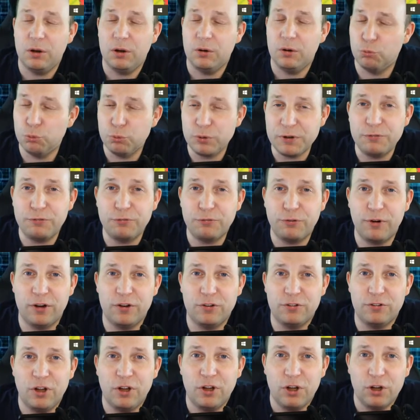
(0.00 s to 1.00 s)

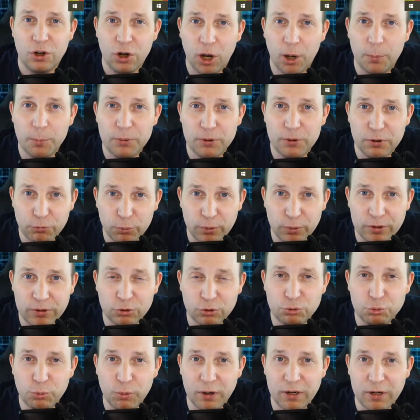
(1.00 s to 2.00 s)
refreshed copy of
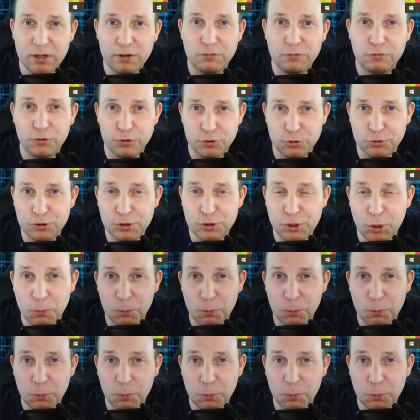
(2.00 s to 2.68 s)
windows ready for you to go